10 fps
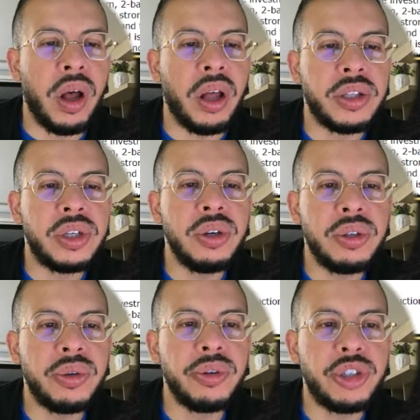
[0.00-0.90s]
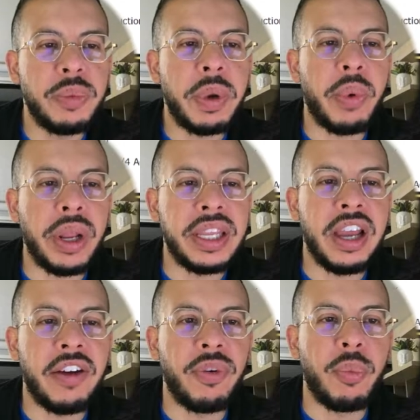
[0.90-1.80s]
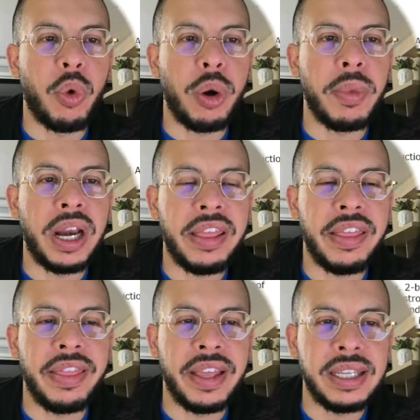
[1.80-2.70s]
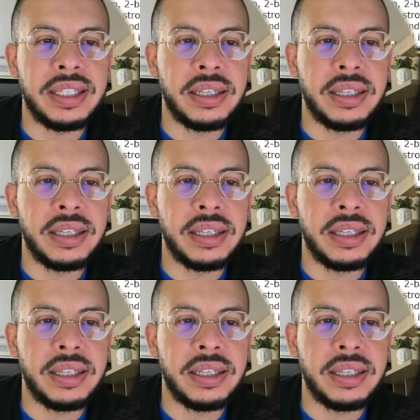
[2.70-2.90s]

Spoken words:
a 2-2 should be renting out for more money than this,